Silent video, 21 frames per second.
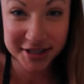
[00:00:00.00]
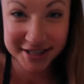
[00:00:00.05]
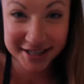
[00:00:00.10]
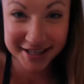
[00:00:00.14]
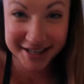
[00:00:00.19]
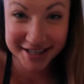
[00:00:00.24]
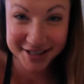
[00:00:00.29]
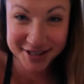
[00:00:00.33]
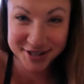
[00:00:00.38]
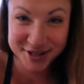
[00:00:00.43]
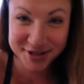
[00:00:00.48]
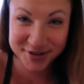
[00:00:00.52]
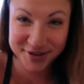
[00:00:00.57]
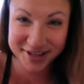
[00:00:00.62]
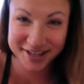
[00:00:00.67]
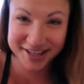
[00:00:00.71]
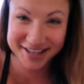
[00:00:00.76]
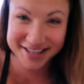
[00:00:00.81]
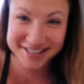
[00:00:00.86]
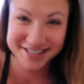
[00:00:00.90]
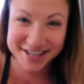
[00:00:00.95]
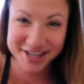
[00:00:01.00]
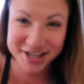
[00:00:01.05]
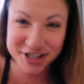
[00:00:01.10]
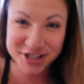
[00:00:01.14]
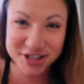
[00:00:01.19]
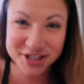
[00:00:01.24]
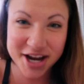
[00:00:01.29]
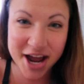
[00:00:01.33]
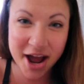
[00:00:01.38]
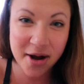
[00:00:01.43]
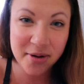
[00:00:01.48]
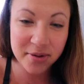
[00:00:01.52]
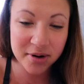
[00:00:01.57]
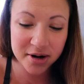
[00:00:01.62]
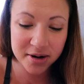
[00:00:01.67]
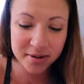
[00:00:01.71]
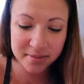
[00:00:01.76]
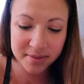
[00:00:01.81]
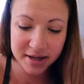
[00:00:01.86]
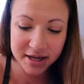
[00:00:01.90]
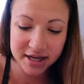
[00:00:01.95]
seats so he could take a
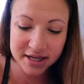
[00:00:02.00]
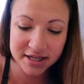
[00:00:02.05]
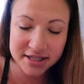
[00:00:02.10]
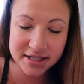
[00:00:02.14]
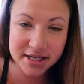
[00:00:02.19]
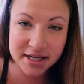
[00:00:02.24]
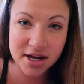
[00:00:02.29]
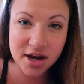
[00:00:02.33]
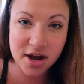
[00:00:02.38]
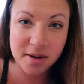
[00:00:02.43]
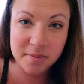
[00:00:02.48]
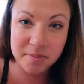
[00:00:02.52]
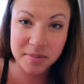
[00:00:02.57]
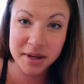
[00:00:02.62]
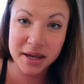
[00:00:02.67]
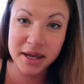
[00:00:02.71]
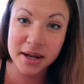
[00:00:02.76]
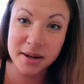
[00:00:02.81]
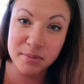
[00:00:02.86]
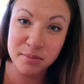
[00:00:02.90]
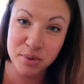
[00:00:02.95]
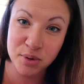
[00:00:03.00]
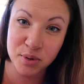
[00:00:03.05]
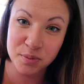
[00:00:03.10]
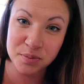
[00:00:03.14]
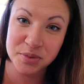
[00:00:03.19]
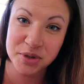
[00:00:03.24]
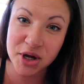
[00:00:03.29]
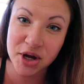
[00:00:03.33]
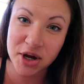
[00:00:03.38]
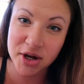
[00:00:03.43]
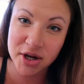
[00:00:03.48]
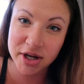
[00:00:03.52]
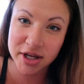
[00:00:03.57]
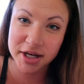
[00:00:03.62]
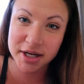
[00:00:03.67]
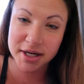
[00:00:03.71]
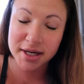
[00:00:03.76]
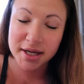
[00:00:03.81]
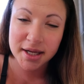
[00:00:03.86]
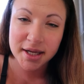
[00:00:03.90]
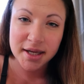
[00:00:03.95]
shower because he got peed and pooped
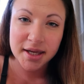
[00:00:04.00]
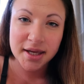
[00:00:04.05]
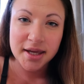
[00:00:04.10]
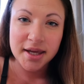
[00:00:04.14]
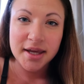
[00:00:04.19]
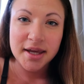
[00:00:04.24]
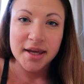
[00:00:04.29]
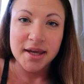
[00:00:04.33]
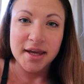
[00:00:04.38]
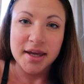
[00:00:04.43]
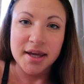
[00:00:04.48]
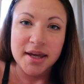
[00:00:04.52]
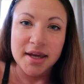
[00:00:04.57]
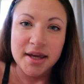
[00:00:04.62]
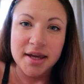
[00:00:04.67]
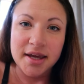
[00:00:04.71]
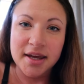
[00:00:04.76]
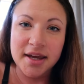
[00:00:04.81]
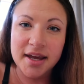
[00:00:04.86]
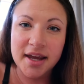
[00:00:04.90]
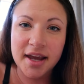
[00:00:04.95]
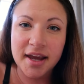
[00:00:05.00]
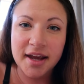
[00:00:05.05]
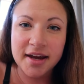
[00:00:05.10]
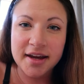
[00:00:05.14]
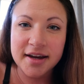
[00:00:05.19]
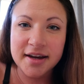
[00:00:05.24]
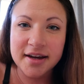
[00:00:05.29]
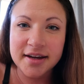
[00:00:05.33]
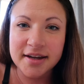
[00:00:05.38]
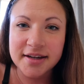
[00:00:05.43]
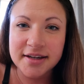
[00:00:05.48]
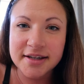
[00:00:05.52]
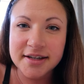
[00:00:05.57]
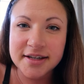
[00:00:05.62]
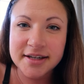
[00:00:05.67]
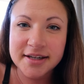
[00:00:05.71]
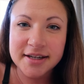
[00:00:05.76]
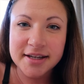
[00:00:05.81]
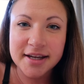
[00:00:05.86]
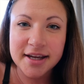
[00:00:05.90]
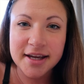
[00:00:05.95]
on,
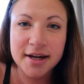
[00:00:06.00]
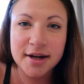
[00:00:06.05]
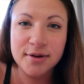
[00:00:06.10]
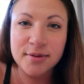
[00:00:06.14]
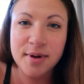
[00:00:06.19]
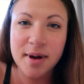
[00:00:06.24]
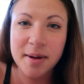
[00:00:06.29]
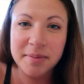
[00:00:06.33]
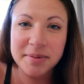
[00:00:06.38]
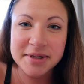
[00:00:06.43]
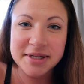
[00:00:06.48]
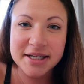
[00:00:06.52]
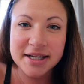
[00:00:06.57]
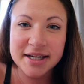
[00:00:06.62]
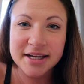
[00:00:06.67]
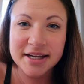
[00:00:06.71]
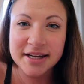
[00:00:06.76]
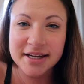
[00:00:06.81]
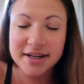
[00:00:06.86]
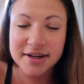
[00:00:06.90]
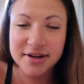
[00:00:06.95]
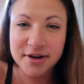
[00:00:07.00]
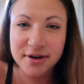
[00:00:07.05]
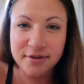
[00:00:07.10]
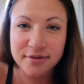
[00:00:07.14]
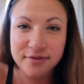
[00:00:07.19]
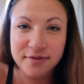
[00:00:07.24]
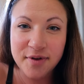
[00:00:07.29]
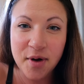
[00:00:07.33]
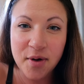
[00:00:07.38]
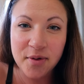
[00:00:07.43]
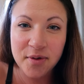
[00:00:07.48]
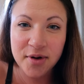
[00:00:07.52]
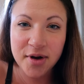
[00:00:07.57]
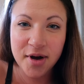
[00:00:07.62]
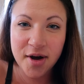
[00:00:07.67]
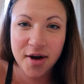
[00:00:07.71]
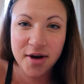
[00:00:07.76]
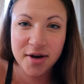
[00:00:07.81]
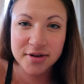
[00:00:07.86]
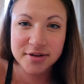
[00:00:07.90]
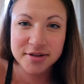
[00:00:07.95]
and interrupted during phone
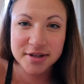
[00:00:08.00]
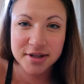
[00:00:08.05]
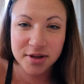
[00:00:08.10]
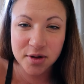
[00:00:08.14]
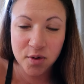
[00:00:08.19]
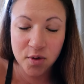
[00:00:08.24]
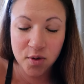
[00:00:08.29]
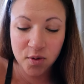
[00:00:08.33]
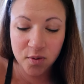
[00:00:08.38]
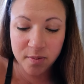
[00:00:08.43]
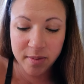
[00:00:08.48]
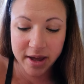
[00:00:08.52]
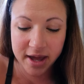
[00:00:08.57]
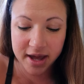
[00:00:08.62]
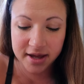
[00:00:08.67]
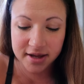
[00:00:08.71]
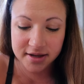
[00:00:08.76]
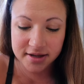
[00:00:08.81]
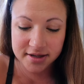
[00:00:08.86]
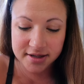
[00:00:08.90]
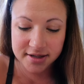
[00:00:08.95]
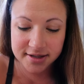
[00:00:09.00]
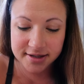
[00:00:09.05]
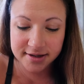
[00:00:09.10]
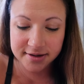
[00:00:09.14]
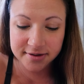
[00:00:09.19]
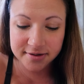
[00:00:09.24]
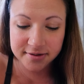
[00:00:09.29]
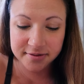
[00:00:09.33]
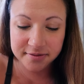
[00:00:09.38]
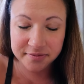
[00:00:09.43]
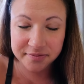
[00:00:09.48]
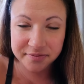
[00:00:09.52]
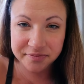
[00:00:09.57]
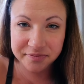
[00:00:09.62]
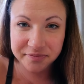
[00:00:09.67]
calls and the whole bit. So,